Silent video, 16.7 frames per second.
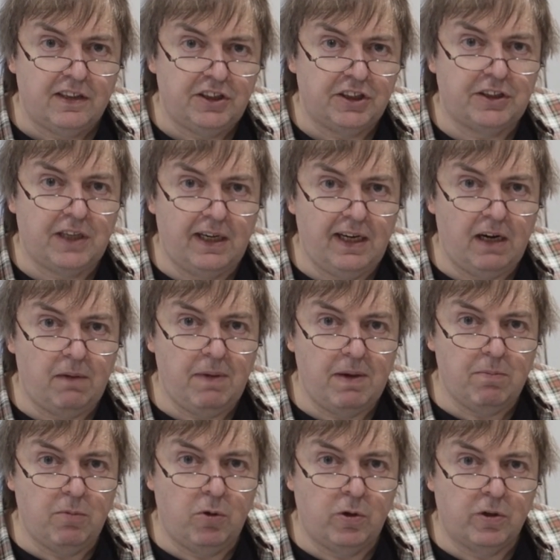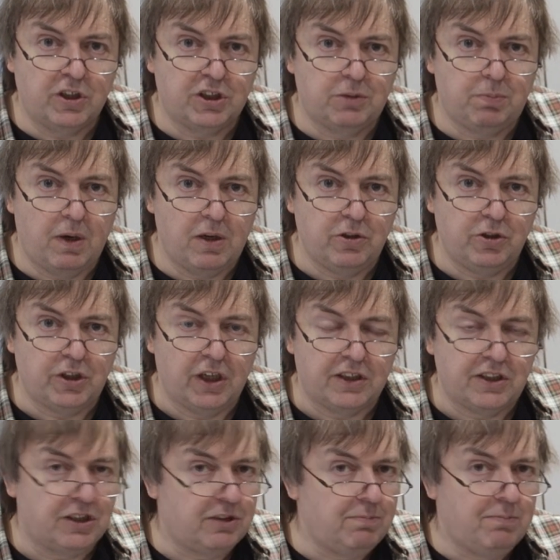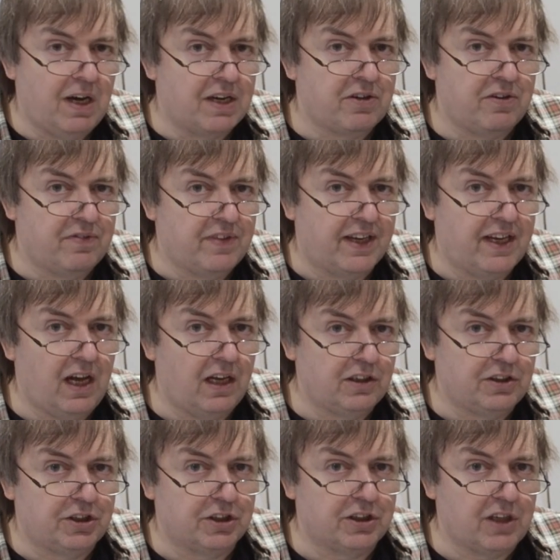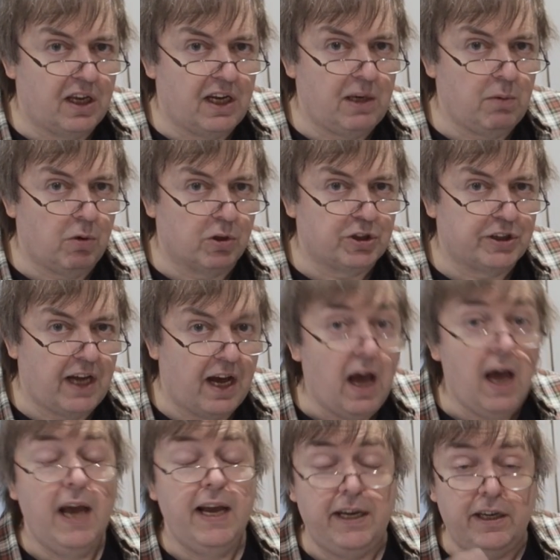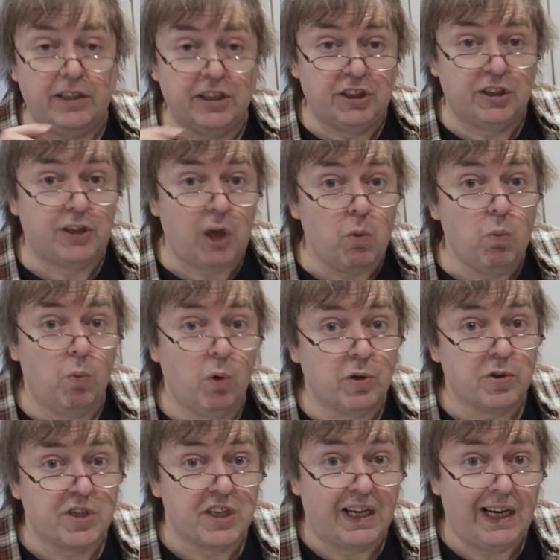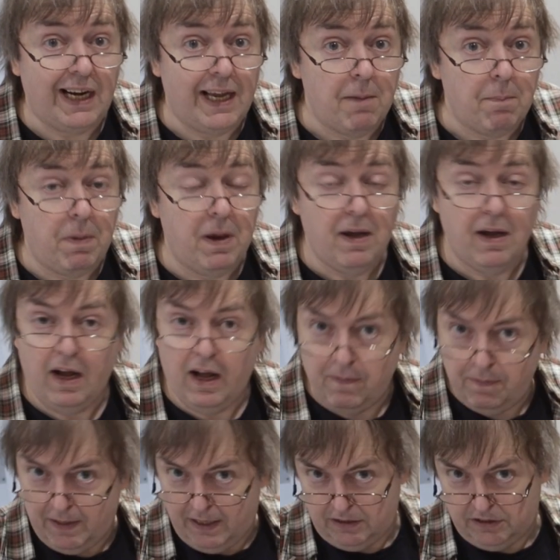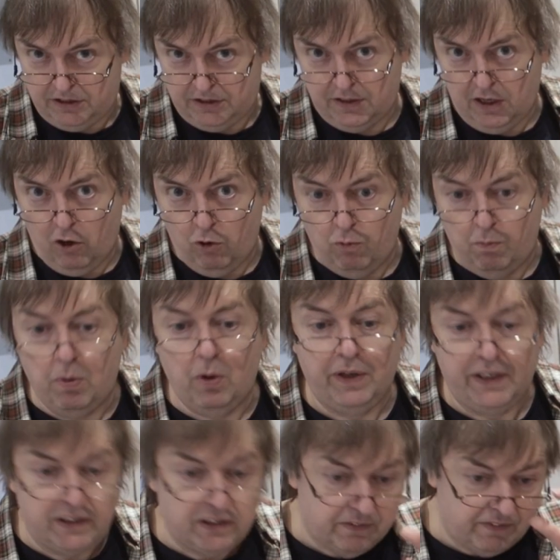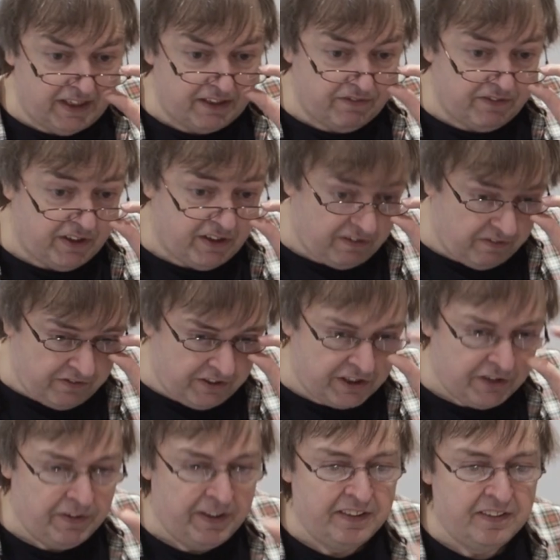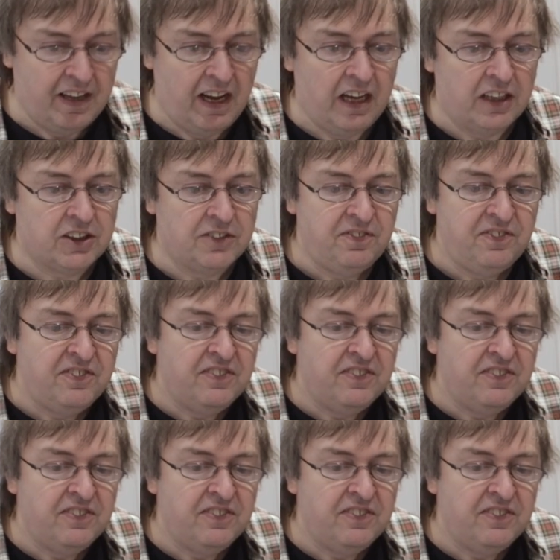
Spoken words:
just a little bit more exposure. It doesn't matter if the colours are slightly washed out. You just don't want to clip. And that's the whole point of it for doing that.